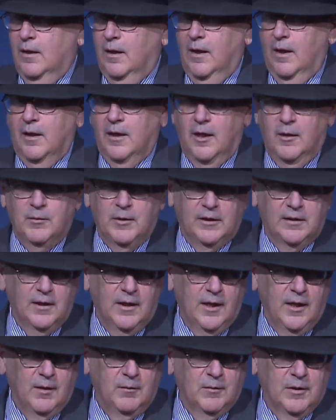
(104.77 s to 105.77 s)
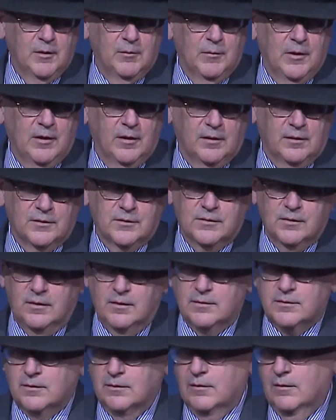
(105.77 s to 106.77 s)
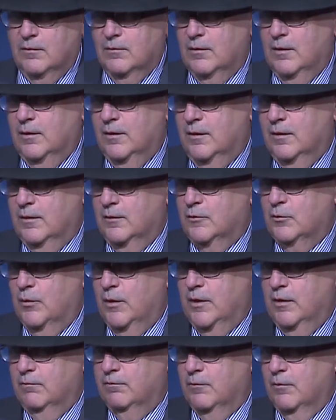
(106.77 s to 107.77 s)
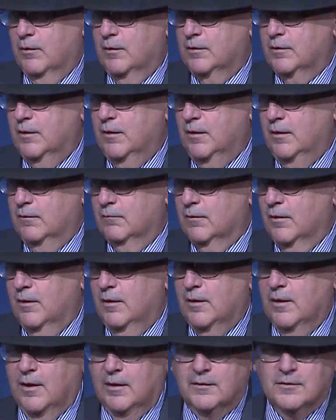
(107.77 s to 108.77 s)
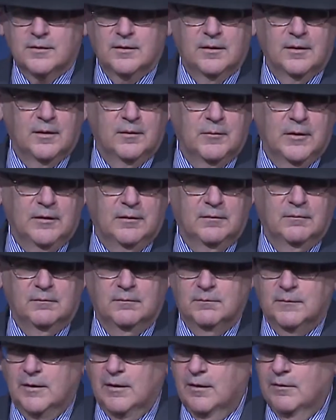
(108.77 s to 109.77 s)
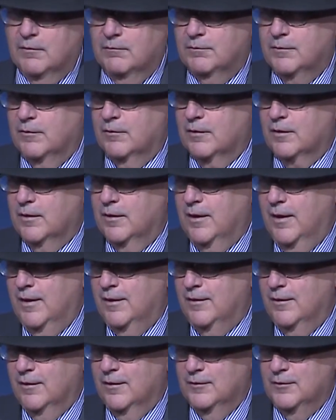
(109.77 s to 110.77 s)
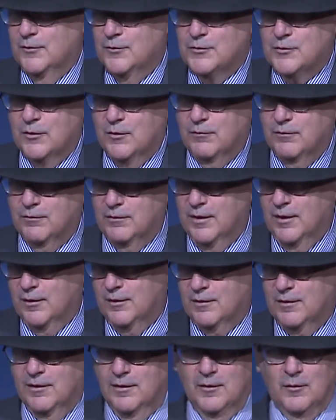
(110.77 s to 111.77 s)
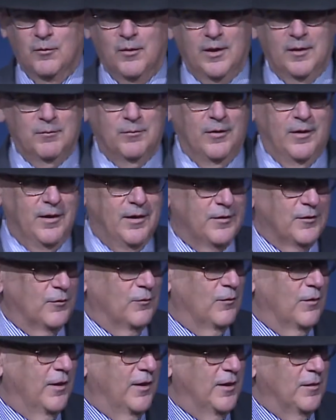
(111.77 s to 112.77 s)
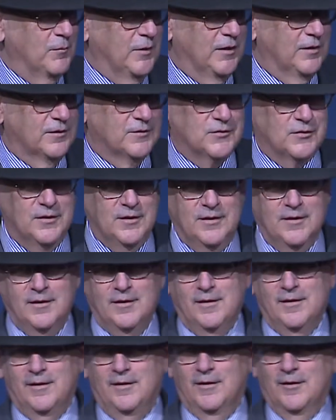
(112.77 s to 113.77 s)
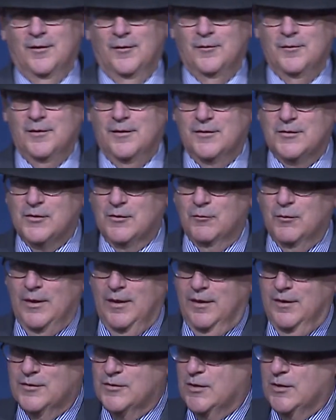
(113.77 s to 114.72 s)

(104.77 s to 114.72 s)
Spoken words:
And I became an American citizen only in 2014, right? Actually, I mean, if you're a Canadian, you sort of think, why bother, right? I mean, is there really a